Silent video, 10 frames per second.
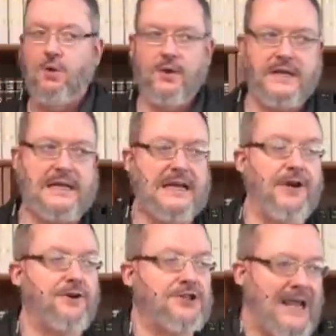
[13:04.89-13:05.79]
We need to
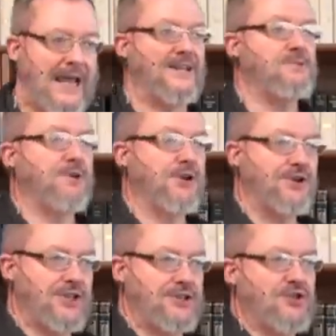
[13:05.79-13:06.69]
understand this
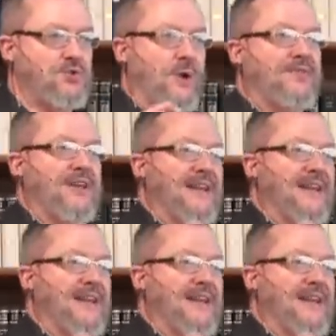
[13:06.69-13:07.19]
because this is what the